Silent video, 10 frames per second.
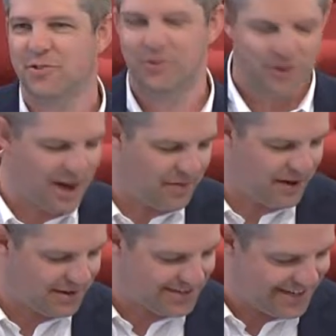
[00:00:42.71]
draw
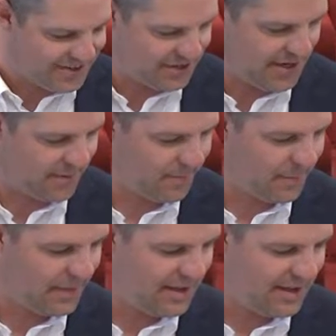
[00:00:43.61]
their attention.
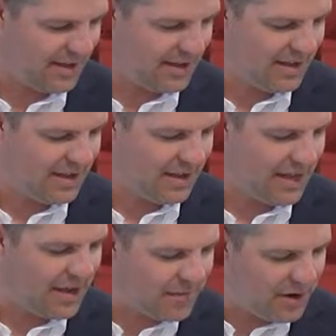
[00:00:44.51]

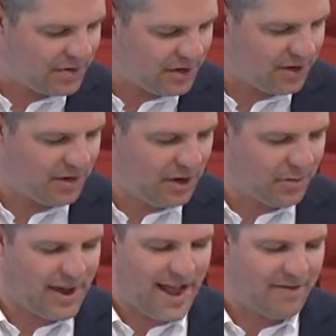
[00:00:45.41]
If you do, you
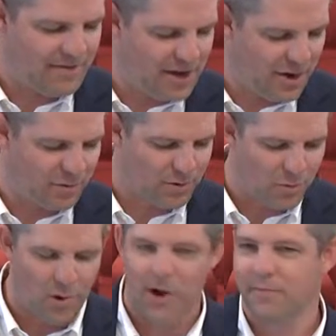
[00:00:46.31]
will have no
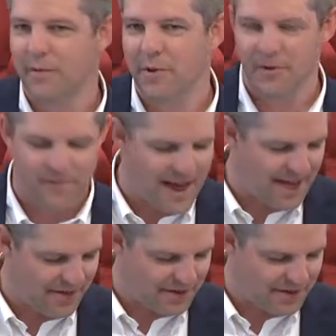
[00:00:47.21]
reward from your Father